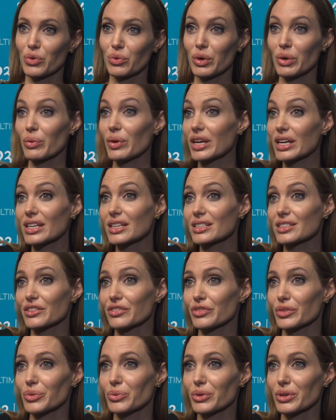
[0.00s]
we were in a
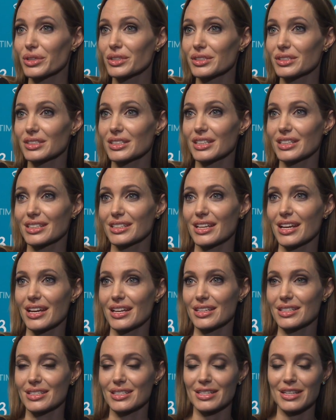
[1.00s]
different world,
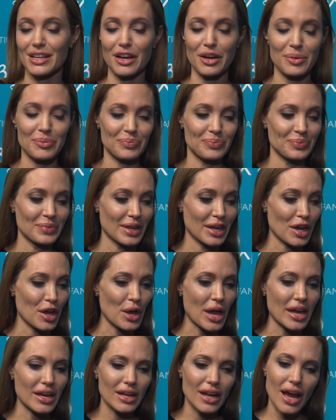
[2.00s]
and
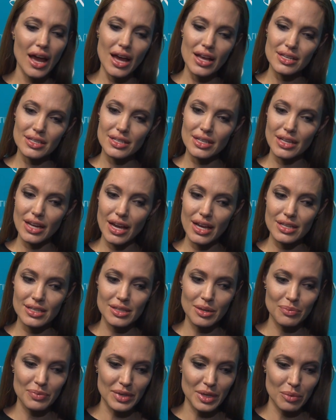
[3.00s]
it has
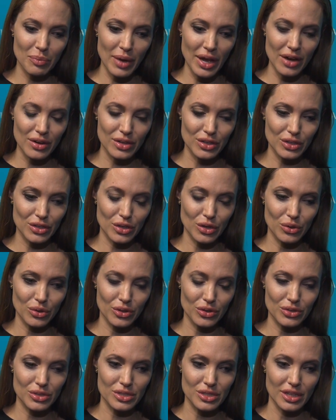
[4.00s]
something about it, you
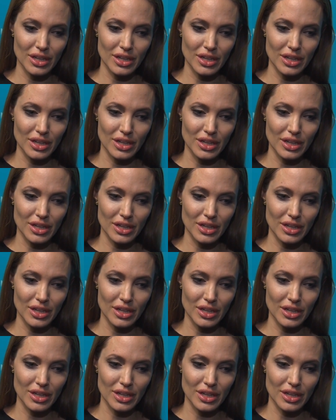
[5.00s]
know.